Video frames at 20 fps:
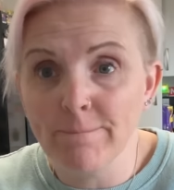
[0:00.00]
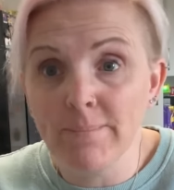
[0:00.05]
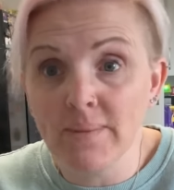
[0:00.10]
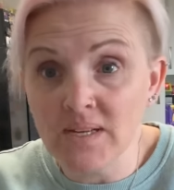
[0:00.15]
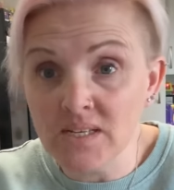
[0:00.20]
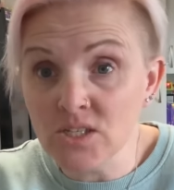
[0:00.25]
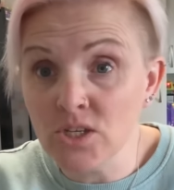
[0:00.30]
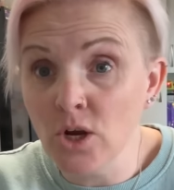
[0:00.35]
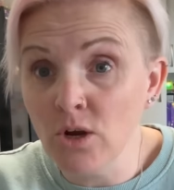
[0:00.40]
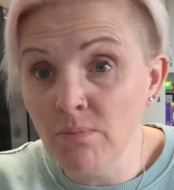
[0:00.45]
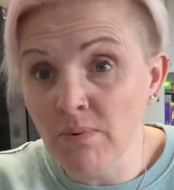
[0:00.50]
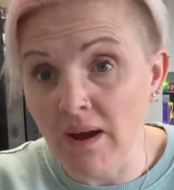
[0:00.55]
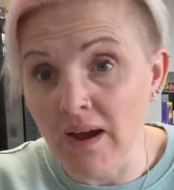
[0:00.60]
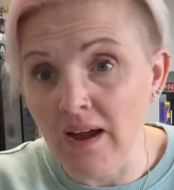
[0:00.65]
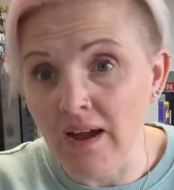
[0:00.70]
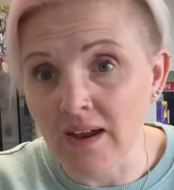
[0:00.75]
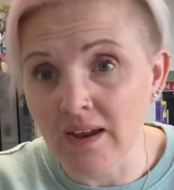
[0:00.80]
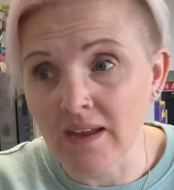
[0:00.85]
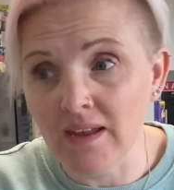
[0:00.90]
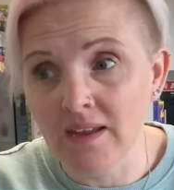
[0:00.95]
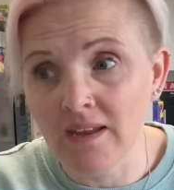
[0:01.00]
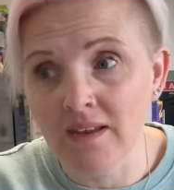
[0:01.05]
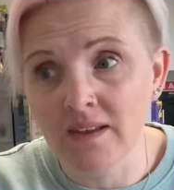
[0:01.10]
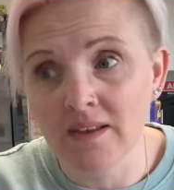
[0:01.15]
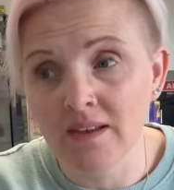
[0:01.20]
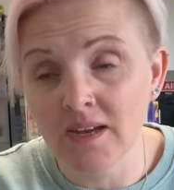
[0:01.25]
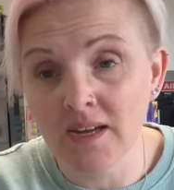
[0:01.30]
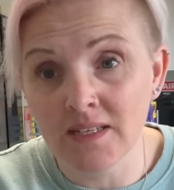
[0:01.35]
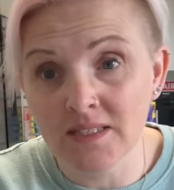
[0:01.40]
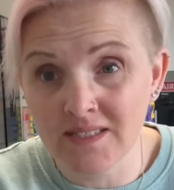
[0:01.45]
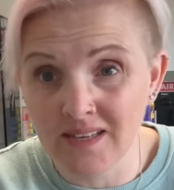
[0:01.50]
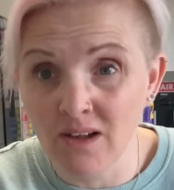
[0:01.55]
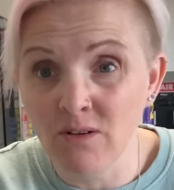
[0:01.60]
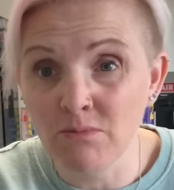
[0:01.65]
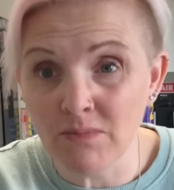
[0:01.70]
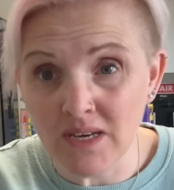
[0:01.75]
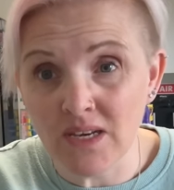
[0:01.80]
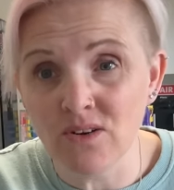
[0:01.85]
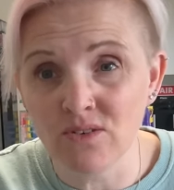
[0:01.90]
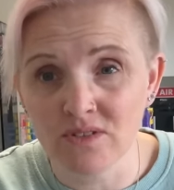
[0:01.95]
Let's go back and tell
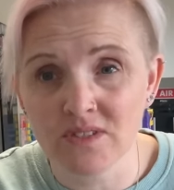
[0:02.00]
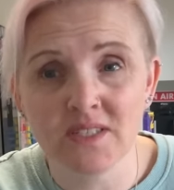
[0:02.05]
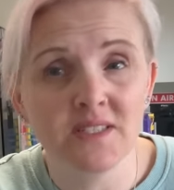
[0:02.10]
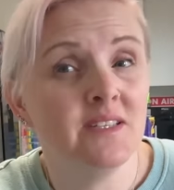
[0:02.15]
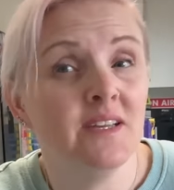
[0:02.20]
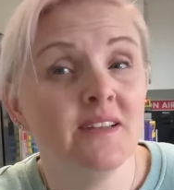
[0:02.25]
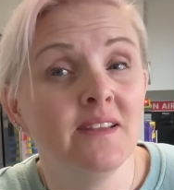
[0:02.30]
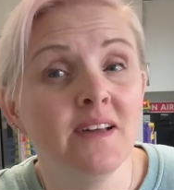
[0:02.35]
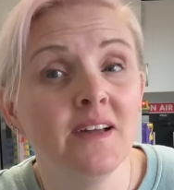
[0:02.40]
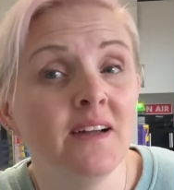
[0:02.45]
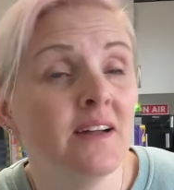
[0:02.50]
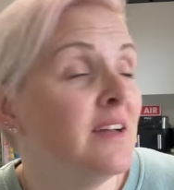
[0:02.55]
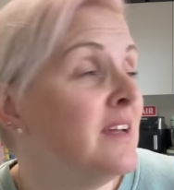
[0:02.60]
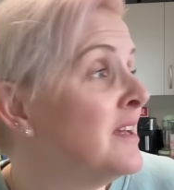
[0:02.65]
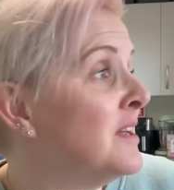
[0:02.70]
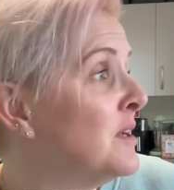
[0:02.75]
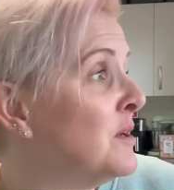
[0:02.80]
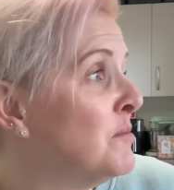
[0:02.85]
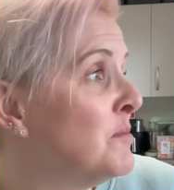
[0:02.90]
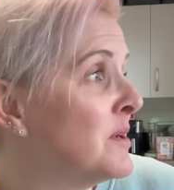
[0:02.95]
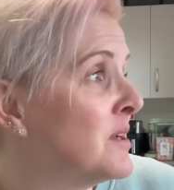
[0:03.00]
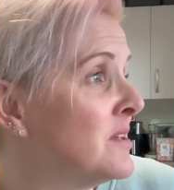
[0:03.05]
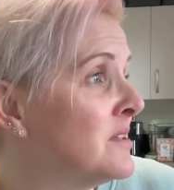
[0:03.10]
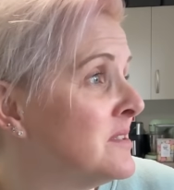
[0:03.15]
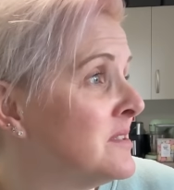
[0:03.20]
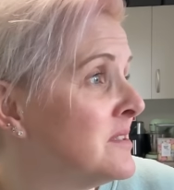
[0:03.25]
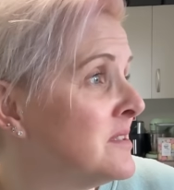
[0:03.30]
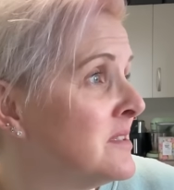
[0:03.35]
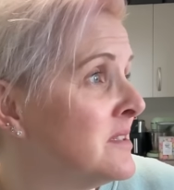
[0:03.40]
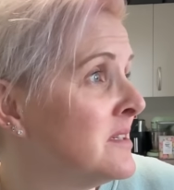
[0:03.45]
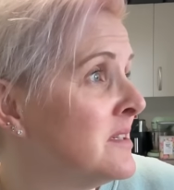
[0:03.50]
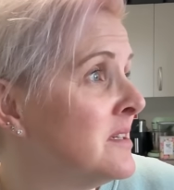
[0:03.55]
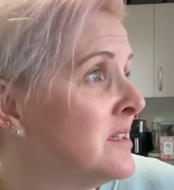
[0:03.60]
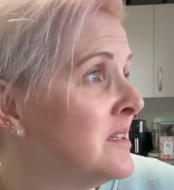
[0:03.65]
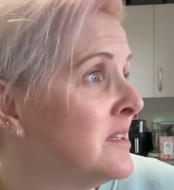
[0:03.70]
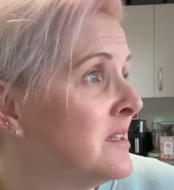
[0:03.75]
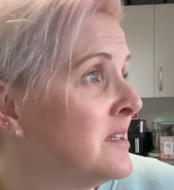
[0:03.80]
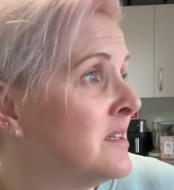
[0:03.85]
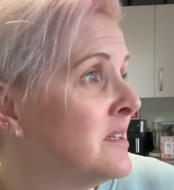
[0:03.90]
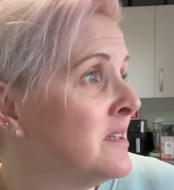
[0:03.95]
me not to say that because
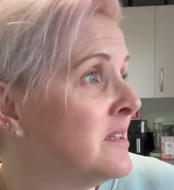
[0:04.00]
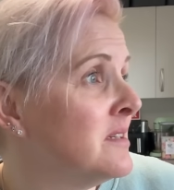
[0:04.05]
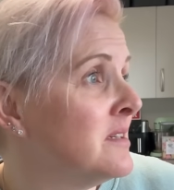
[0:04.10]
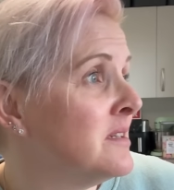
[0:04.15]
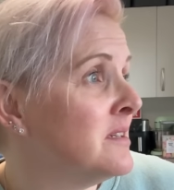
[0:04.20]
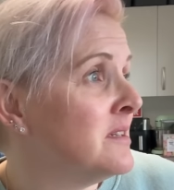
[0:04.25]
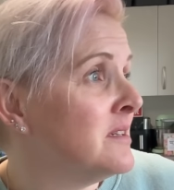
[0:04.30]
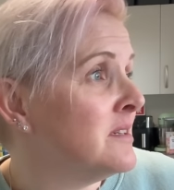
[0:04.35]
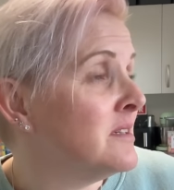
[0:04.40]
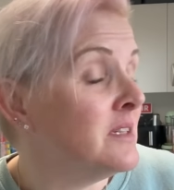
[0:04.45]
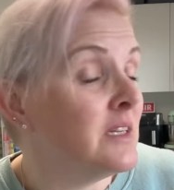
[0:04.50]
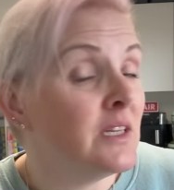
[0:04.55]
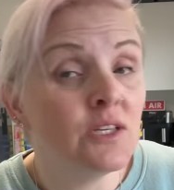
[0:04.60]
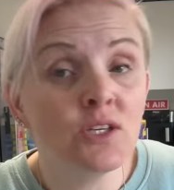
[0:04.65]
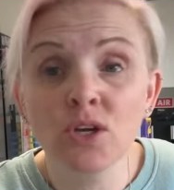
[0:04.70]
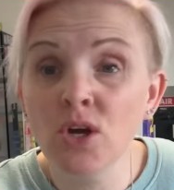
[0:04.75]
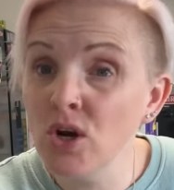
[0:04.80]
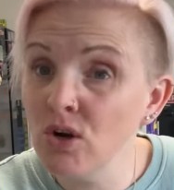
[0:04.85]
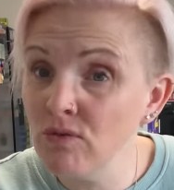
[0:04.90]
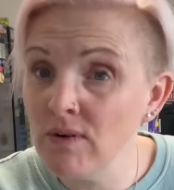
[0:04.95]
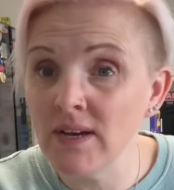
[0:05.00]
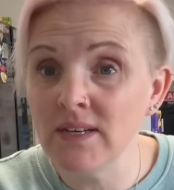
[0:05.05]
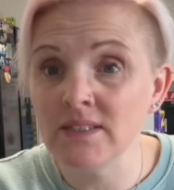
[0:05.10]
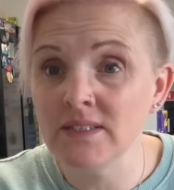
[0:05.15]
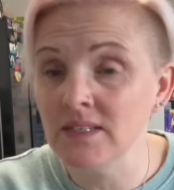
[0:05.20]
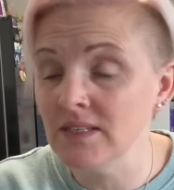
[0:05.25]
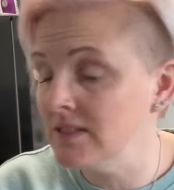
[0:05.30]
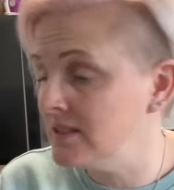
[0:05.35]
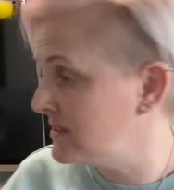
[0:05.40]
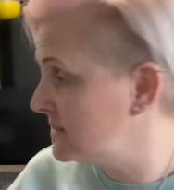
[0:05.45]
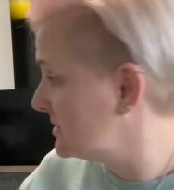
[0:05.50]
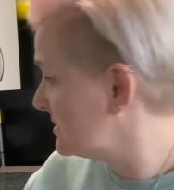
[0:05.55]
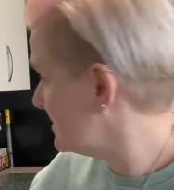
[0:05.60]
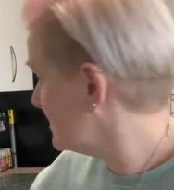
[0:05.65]
it's horrendous.